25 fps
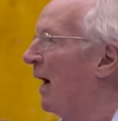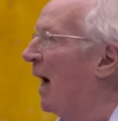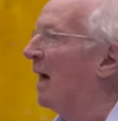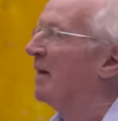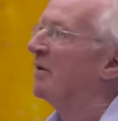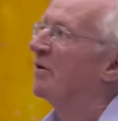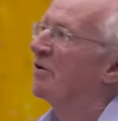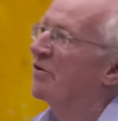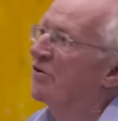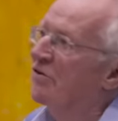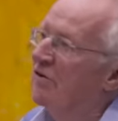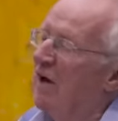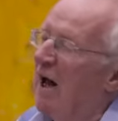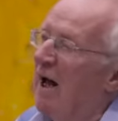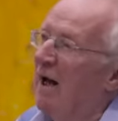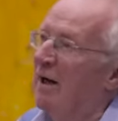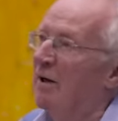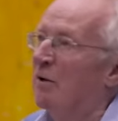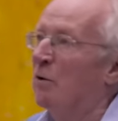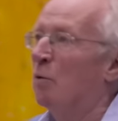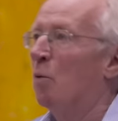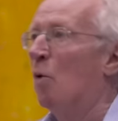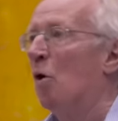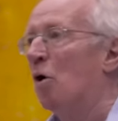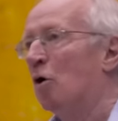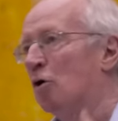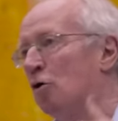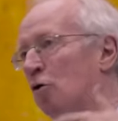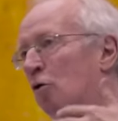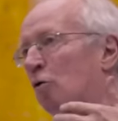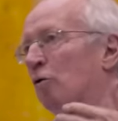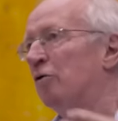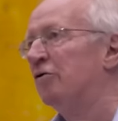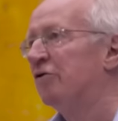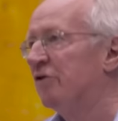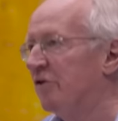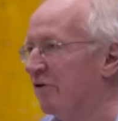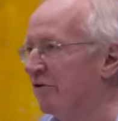understand what
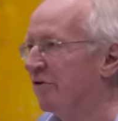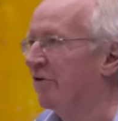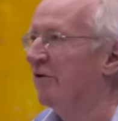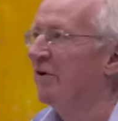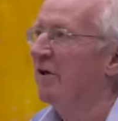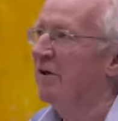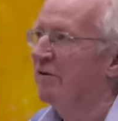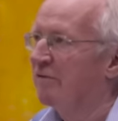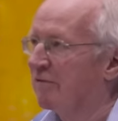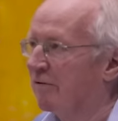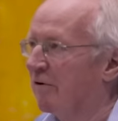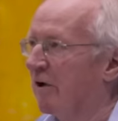causes these